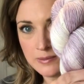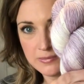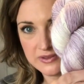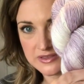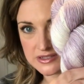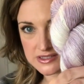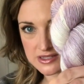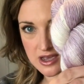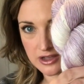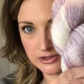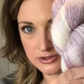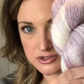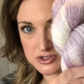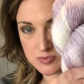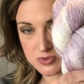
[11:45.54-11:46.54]
But this
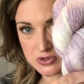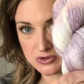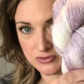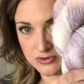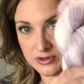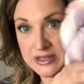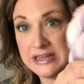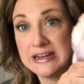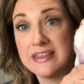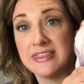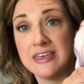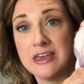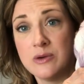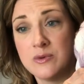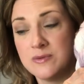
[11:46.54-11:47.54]
color is beautiful, and I
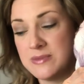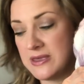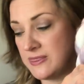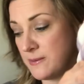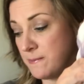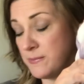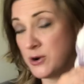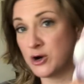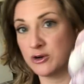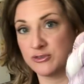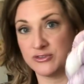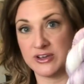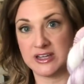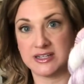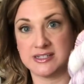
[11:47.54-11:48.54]
think it will make the
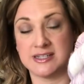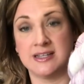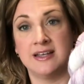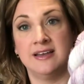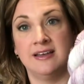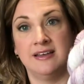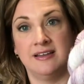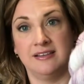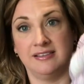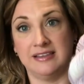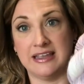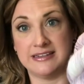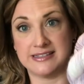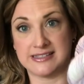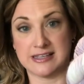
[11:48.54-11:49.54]
perfect
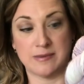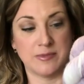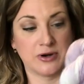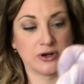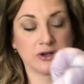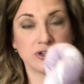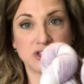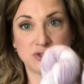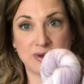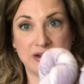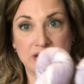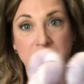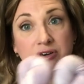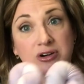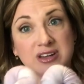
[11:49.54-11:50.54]
late summer
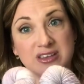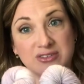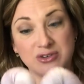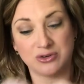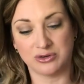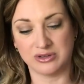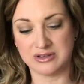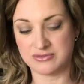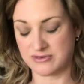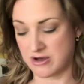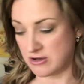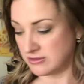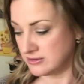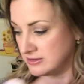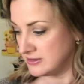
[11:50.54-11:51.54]
sweater or even early
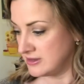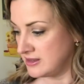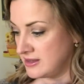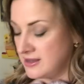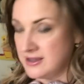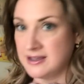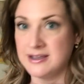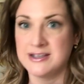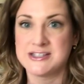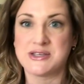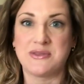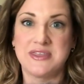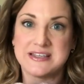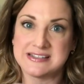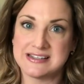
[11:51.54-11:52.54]
fall. So
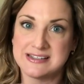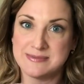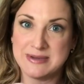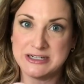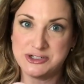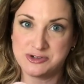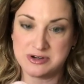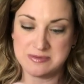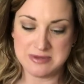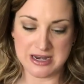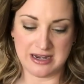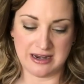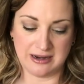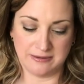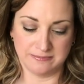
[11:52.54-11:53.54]
this is my dream
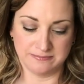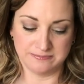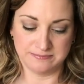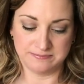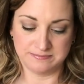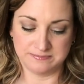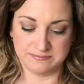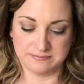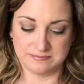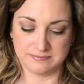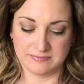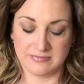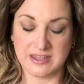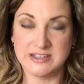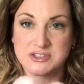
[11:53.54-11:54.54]
knitting.
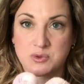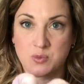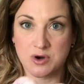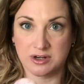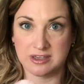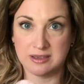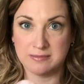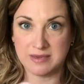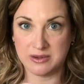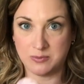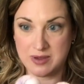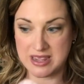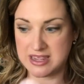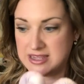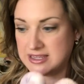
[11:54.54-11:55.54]
It's working my
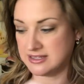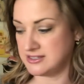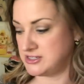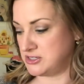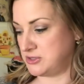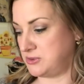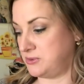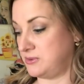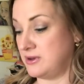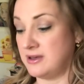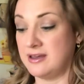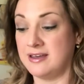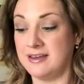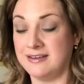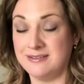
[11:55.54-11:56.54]
way into
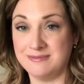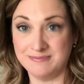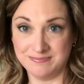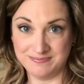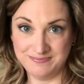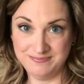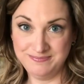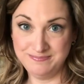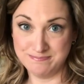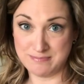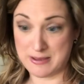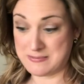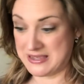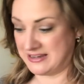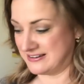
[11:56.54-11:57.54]

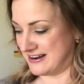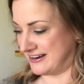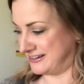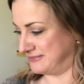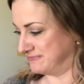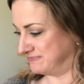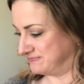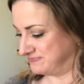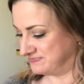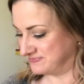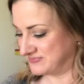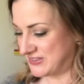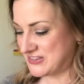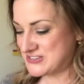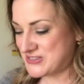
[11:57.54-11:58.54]
my make nine.
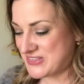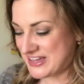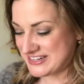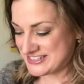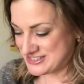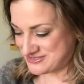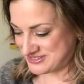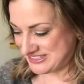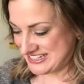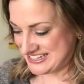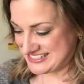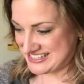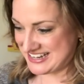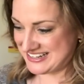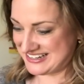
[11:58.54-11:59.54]
So that is really
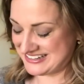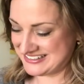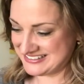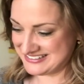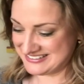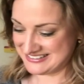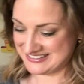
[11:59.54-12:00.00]
exciting.